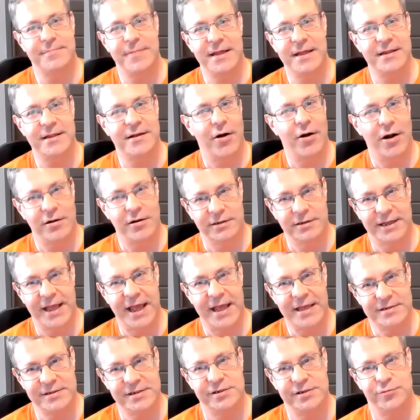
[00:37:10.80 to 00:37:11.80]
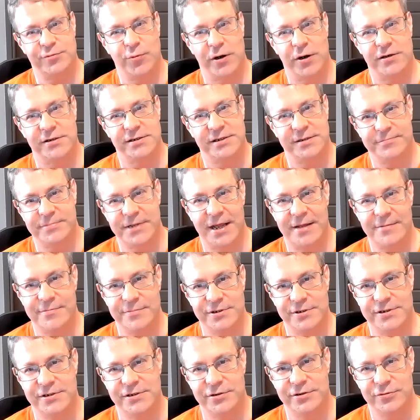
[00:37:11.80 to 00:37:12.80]
mean there aren't cases where
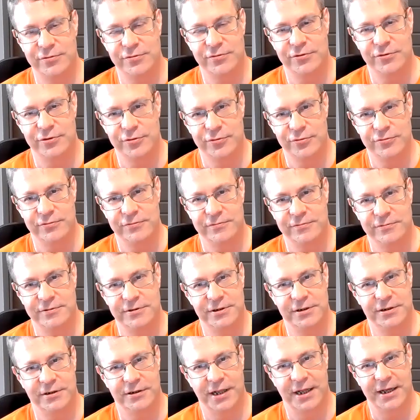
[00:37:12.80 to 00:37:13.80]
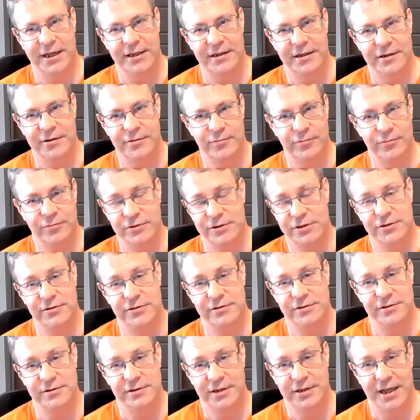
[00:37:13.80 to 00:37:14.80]
sometimes you
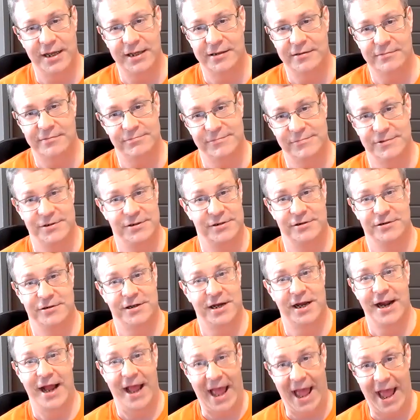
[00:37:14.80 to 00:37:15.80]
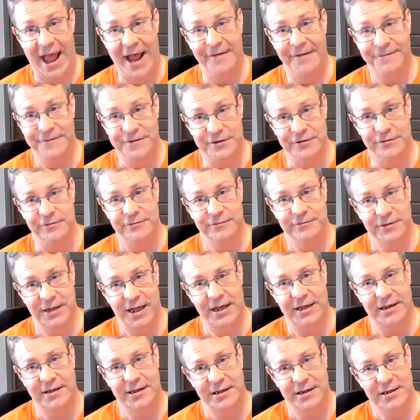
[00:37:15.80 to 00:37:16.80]
like you're gonna have to,
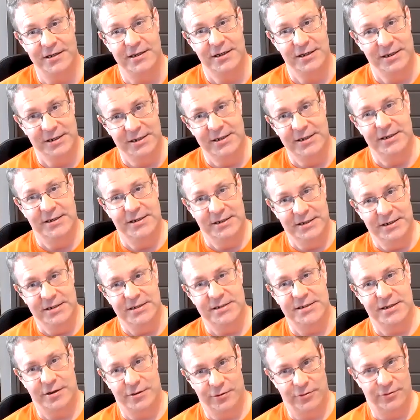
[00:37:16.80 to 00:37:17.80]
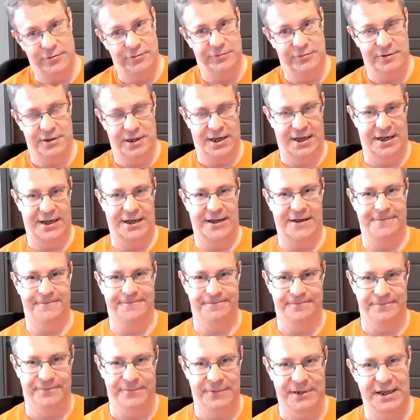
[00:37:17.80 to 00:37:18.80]
like. So
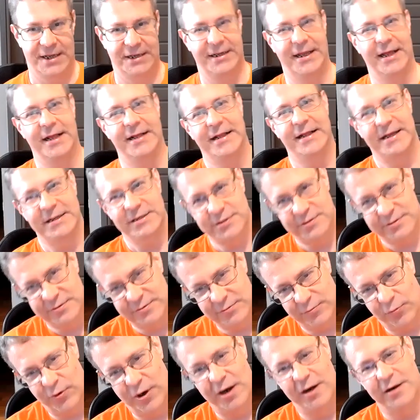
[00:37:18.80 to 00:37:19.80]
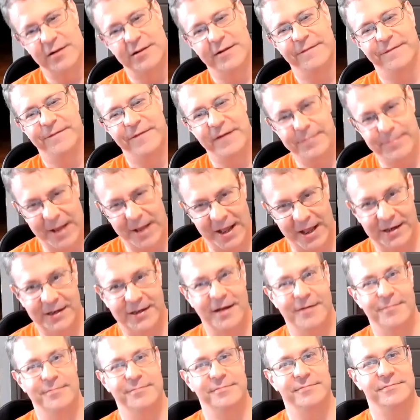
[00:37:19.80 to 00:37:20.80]
again, that's where the feedback
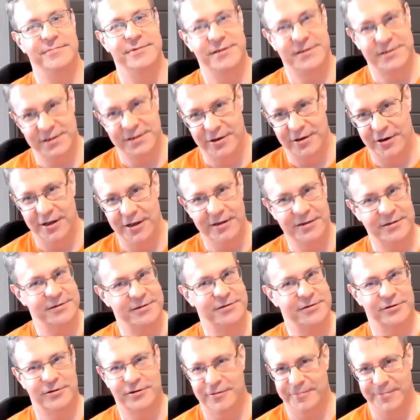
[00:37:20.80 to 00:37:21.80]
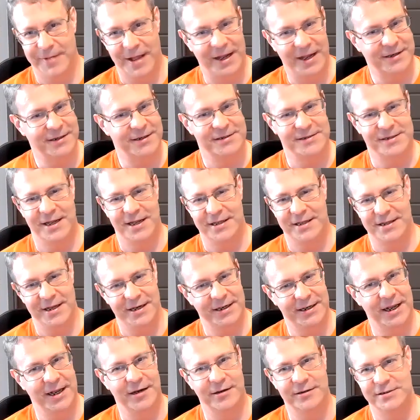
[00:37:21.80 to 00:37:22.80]
comes. I circle back to saying that
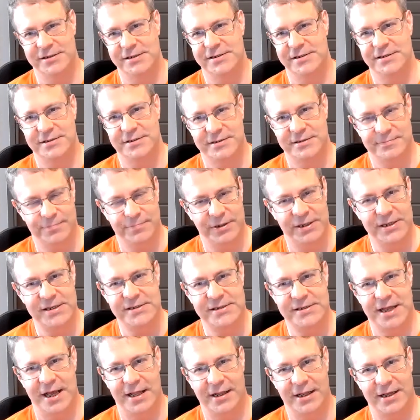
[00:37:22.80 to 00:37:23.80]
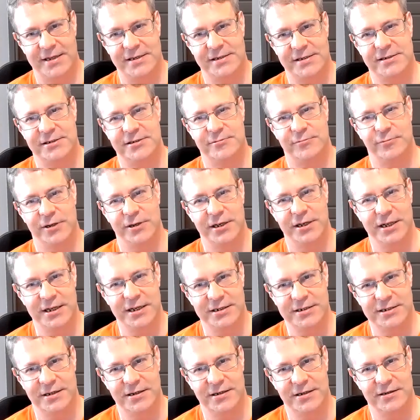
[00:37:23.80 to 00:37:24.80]
again. Just please tell us. We
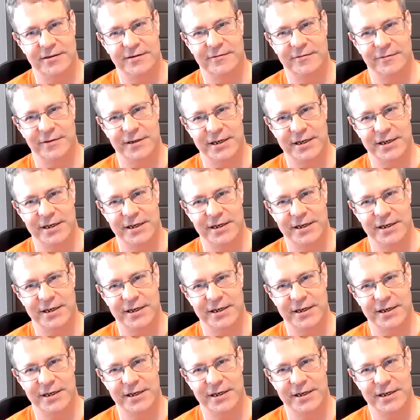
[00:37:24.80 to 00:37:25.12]
need to